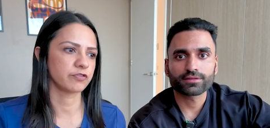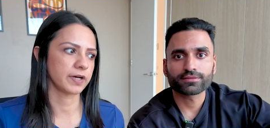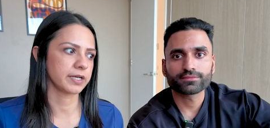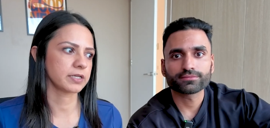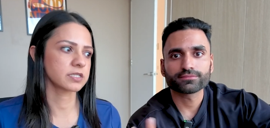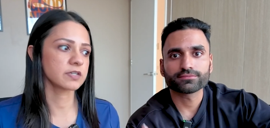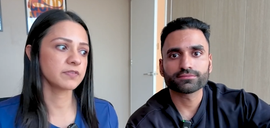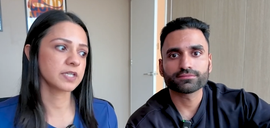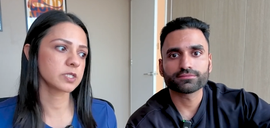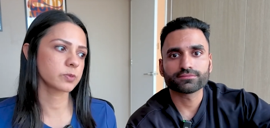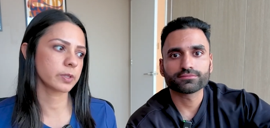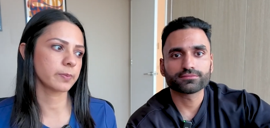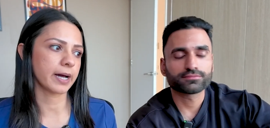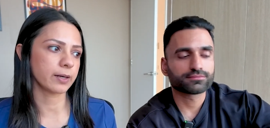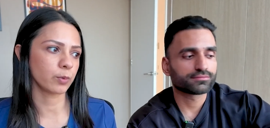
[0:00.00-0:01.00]
Speaker 1: for fun activities
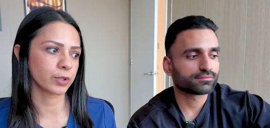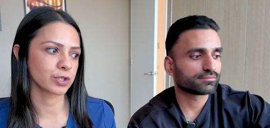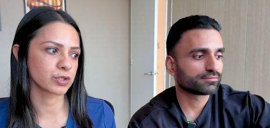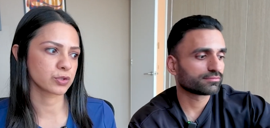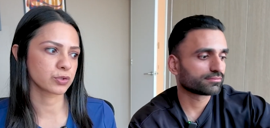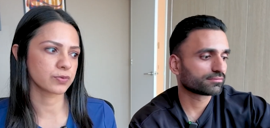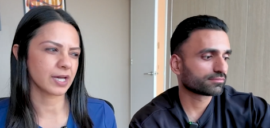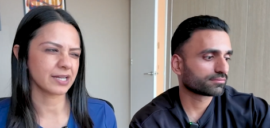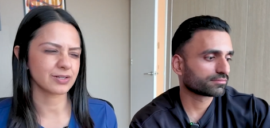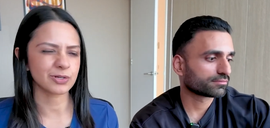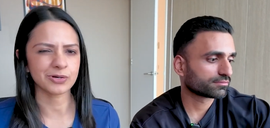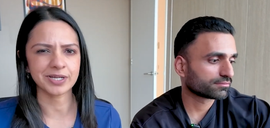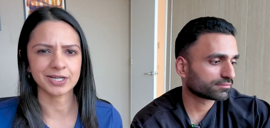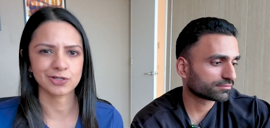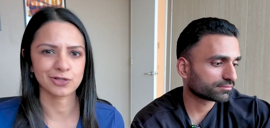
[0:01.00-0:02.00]
we might want to do that
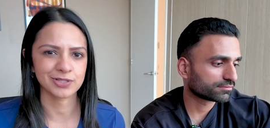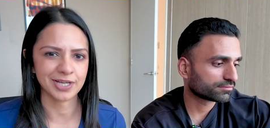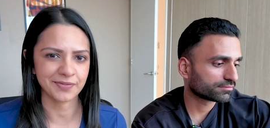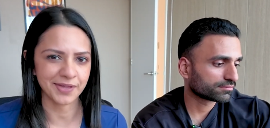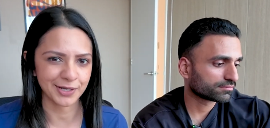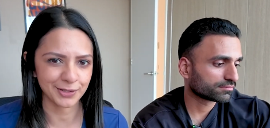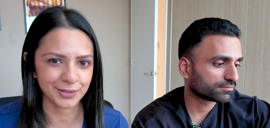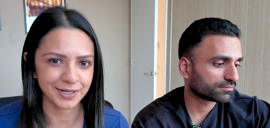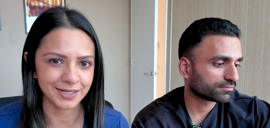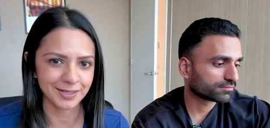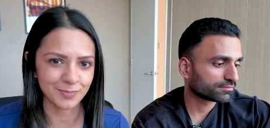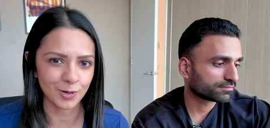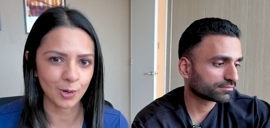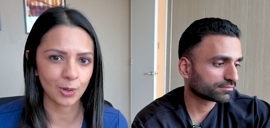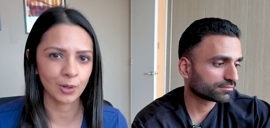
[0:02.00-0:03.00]
don't actually sound that good
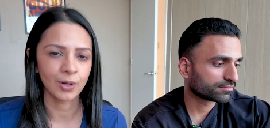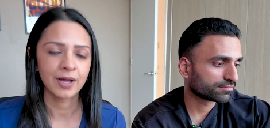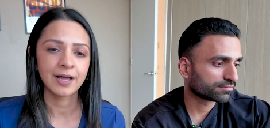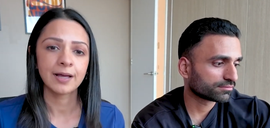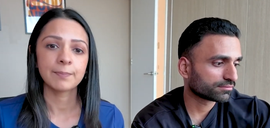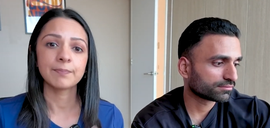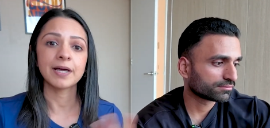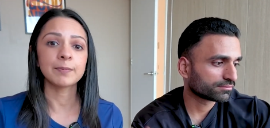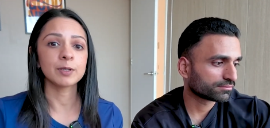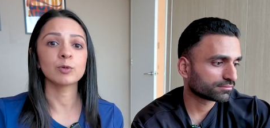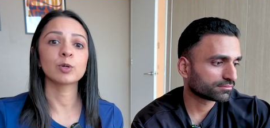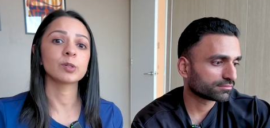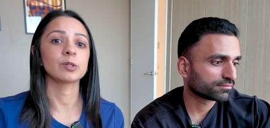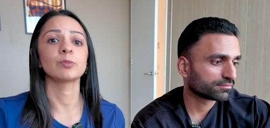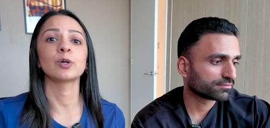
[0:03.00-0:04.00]
anymore. Maybe
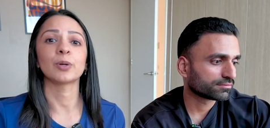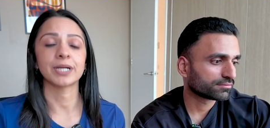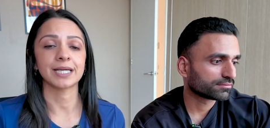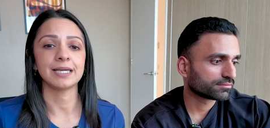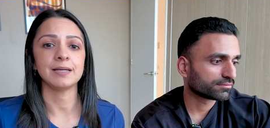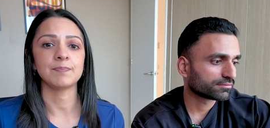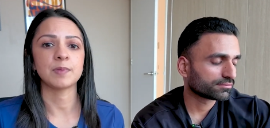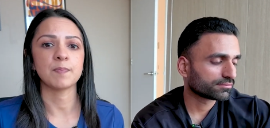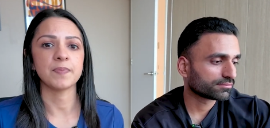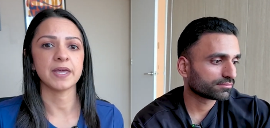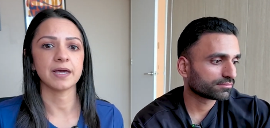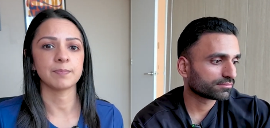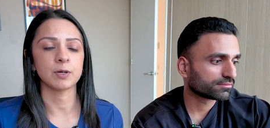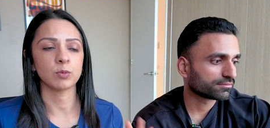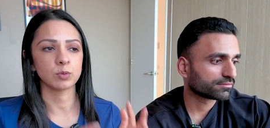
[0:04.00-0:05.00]
we want to keep them
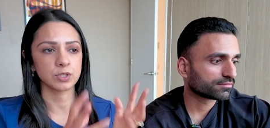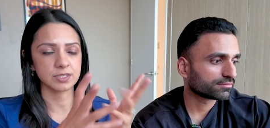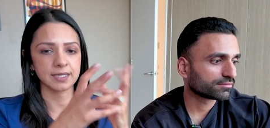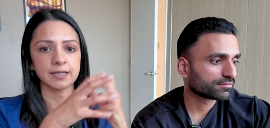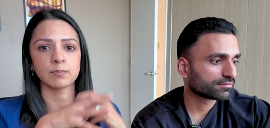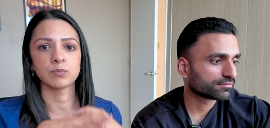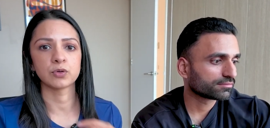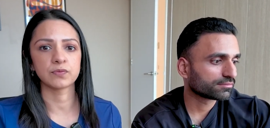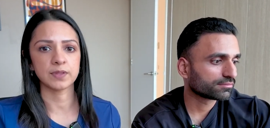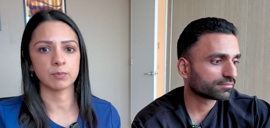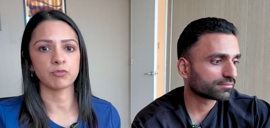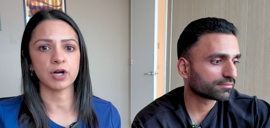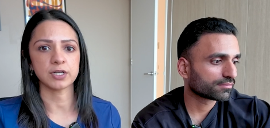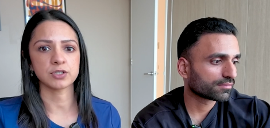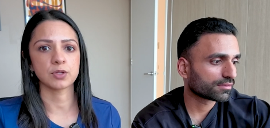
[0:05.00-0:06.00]
there, but we'll just like move them
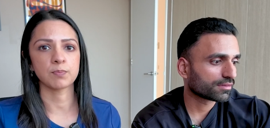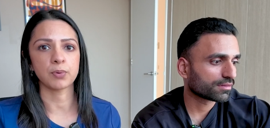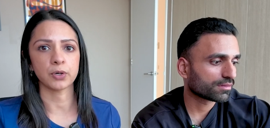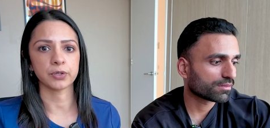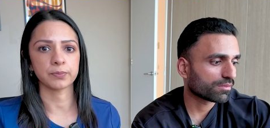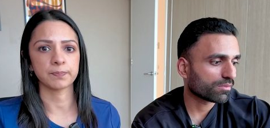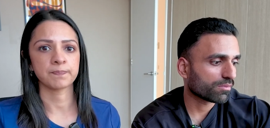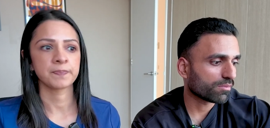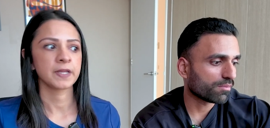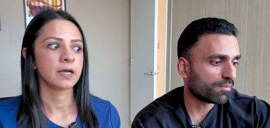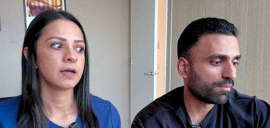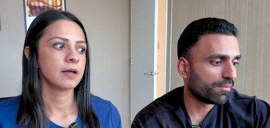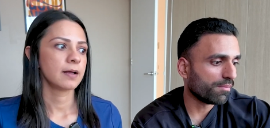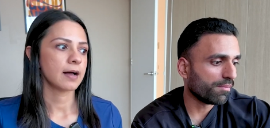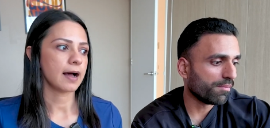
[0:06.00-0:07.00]
right to the bottom.
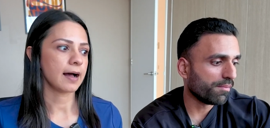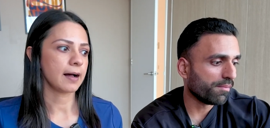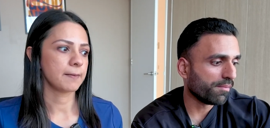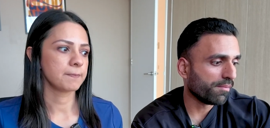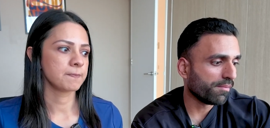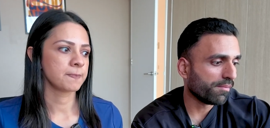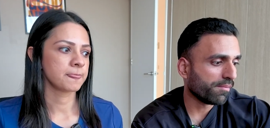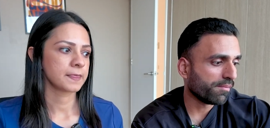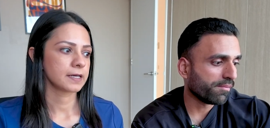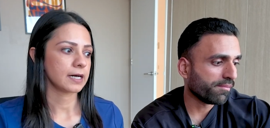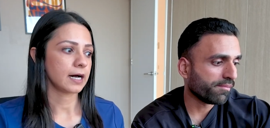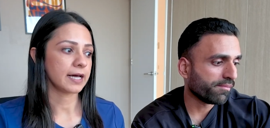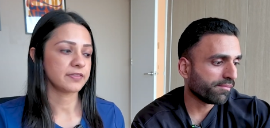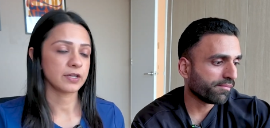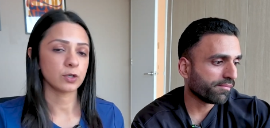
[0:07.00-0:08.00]

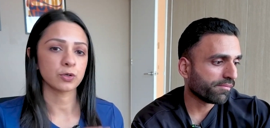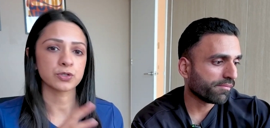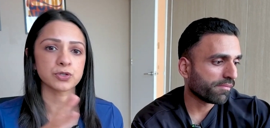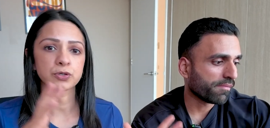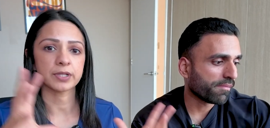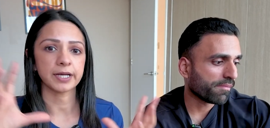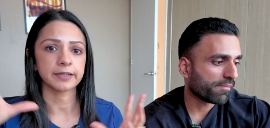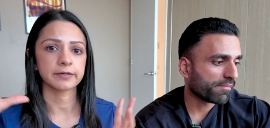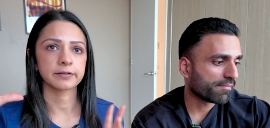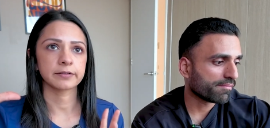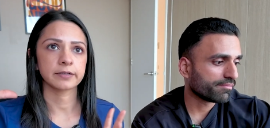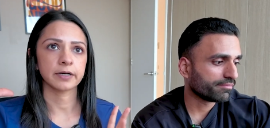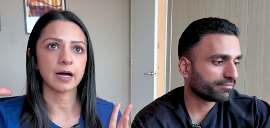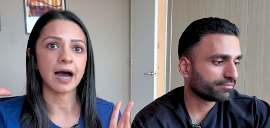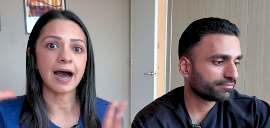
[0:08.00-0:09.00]
I think also like
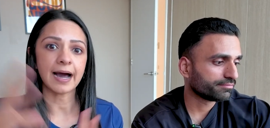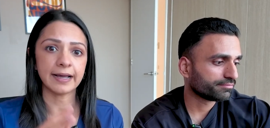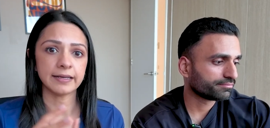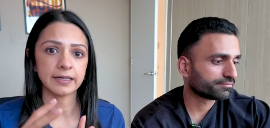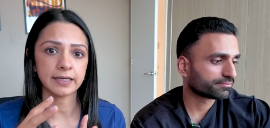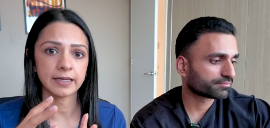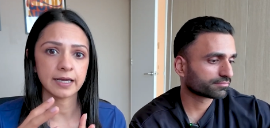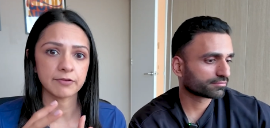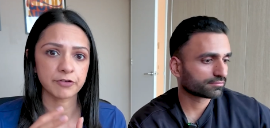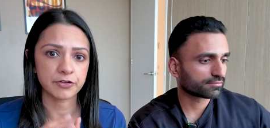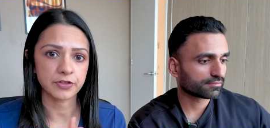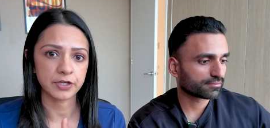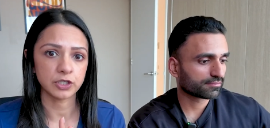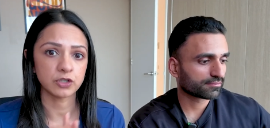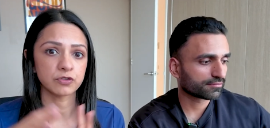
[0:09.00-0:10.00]
hiding
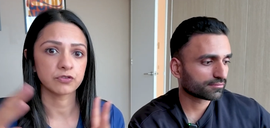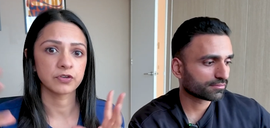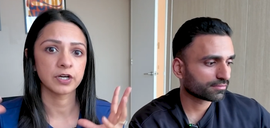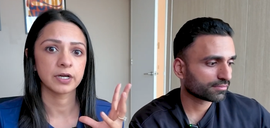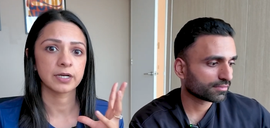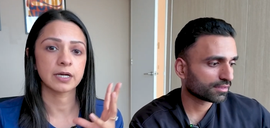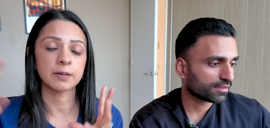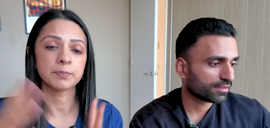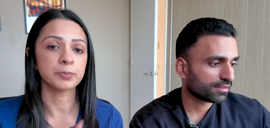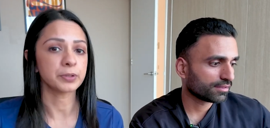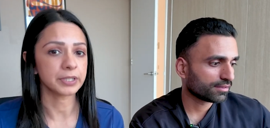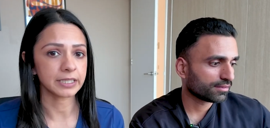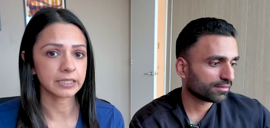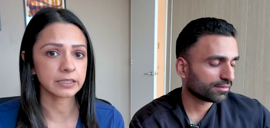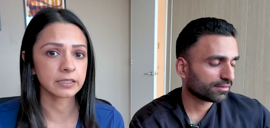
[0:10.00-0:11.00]
everything you've
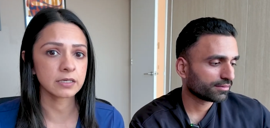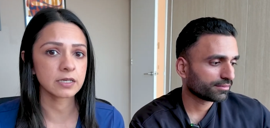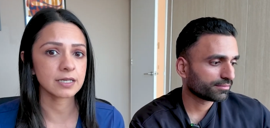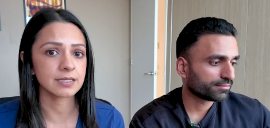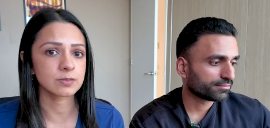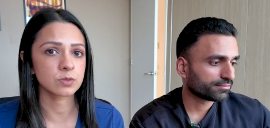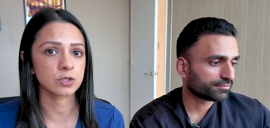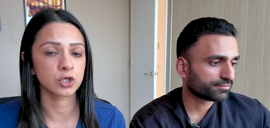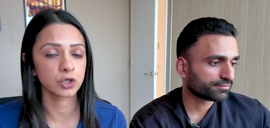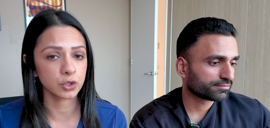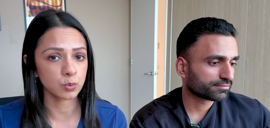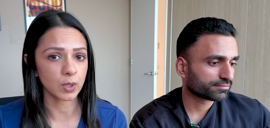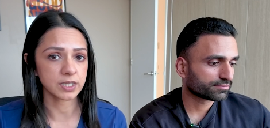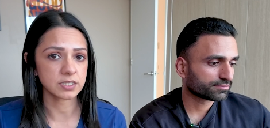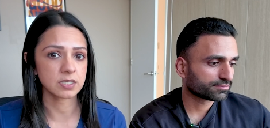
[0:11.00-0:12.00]
completed is good
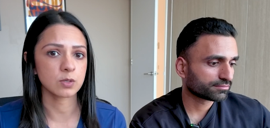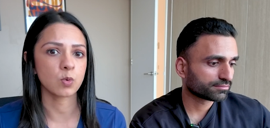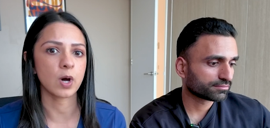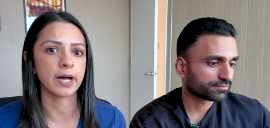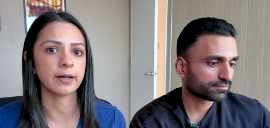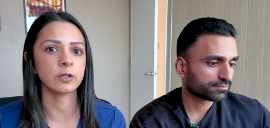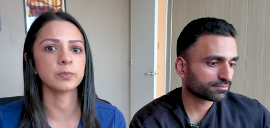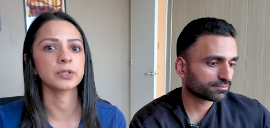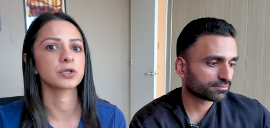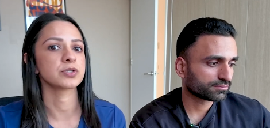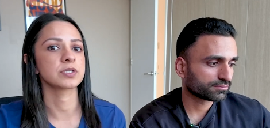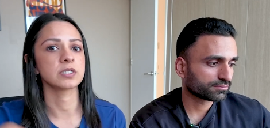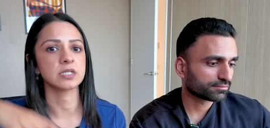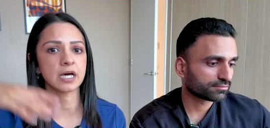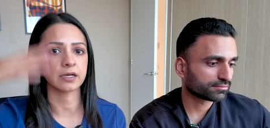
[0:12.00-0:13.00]
once in a while because
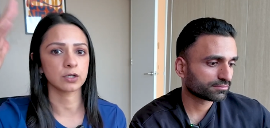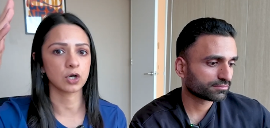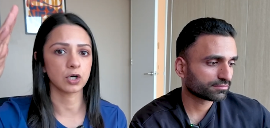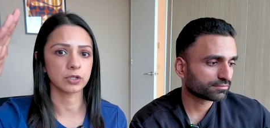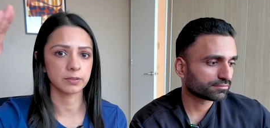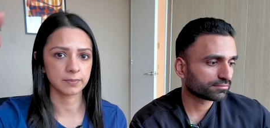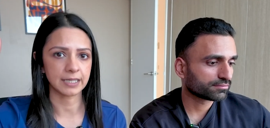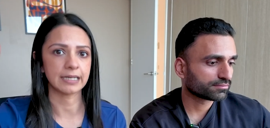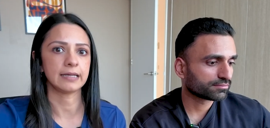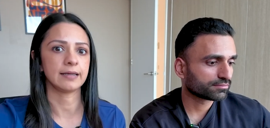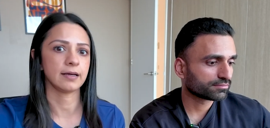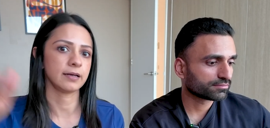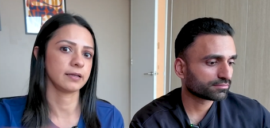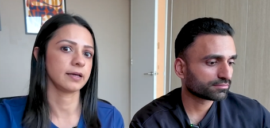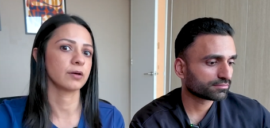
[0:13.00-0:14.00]
the done column can
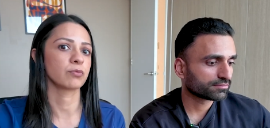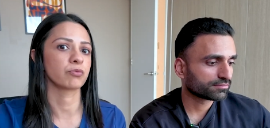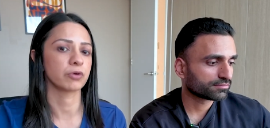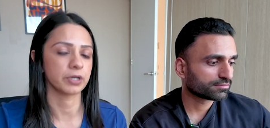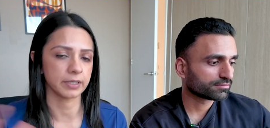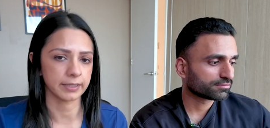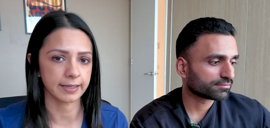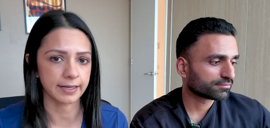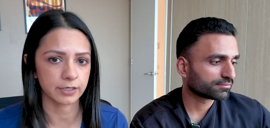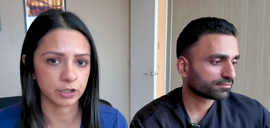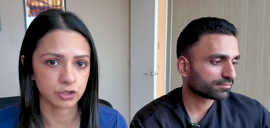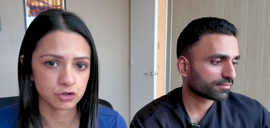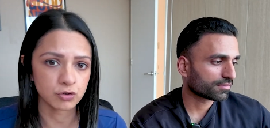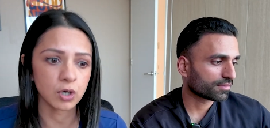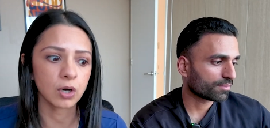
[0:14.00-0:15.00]
again get really out of
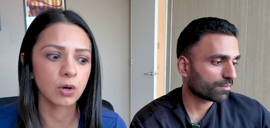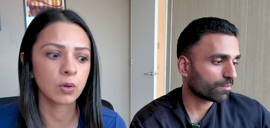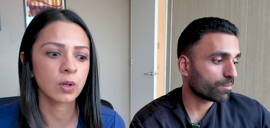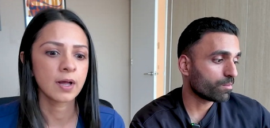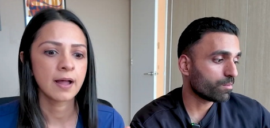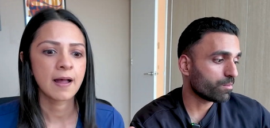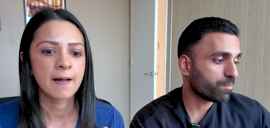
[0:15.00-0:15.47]
control.